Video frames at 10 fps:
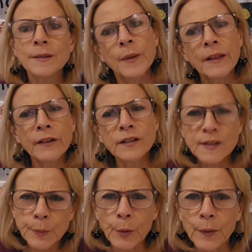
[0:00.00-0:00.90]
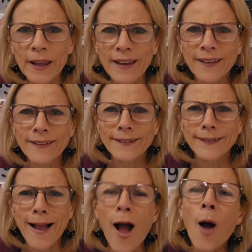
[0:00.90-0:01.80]
let's be a little spooky.
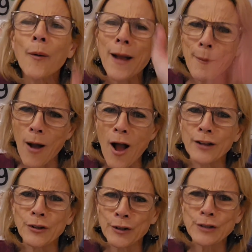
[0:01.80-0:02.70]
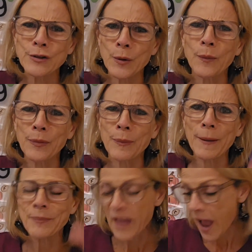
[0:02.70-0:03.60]
Oh, come on. You can do it with
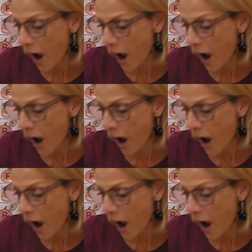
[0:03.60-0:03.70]
me.